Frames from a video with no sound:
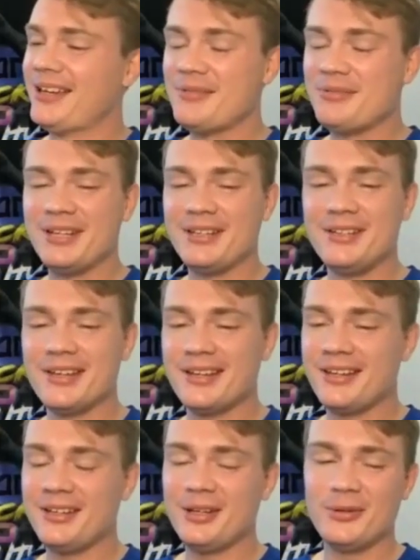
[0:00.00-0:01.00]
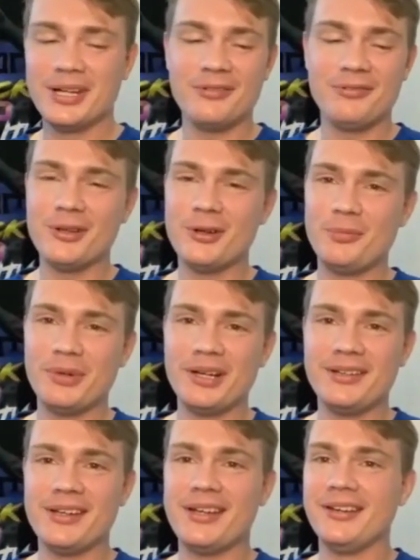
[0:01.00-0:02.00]
Hey man, you got you know, we got to float it
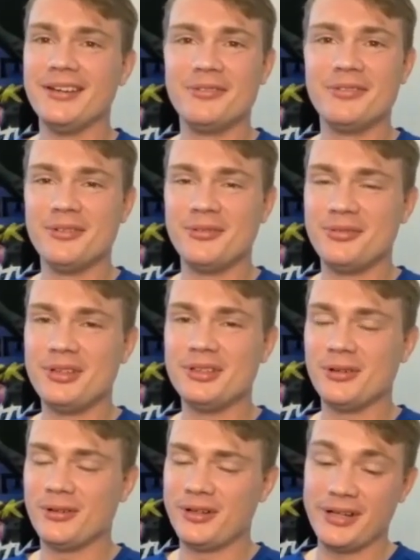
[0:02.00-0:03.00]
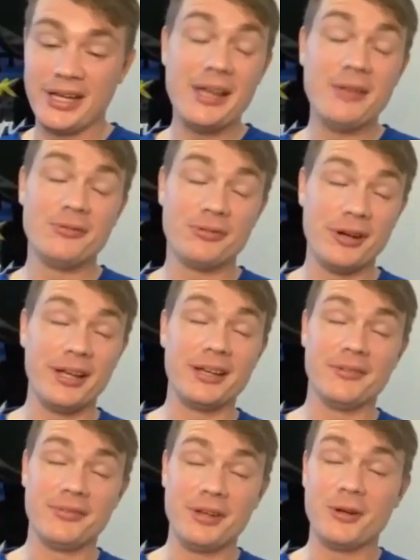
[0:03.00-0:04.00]
by Dana if you, if you, or and
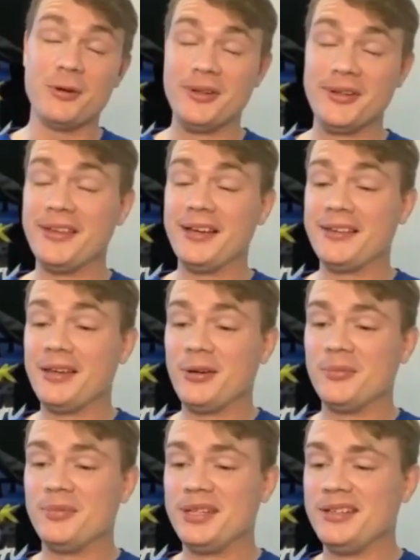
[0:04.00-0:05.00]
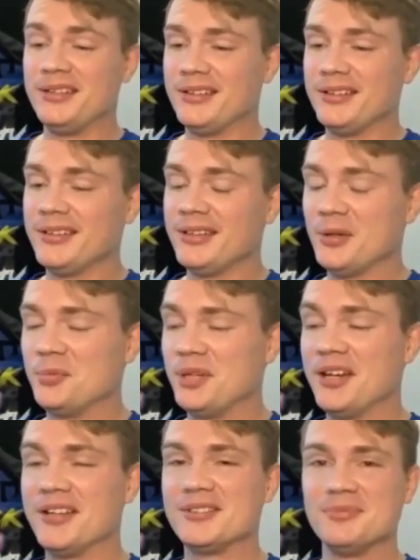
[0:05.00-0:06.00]
Frank, if they're cool with that, that would be uh that would
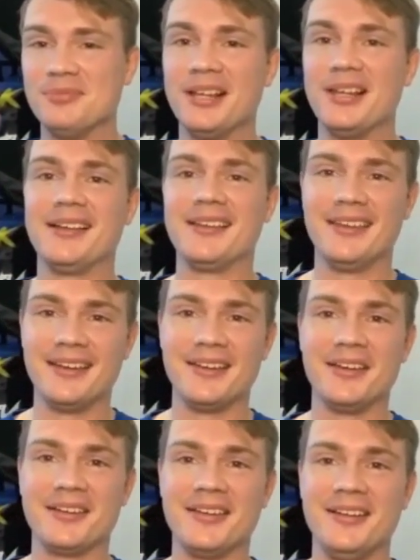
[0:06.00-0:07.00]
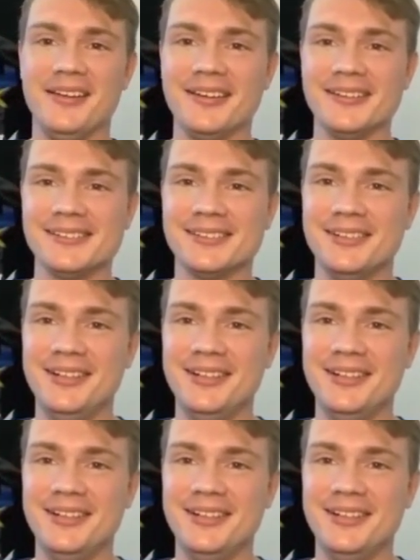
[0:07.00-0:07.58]
be awesome. I like that. I like that a lot.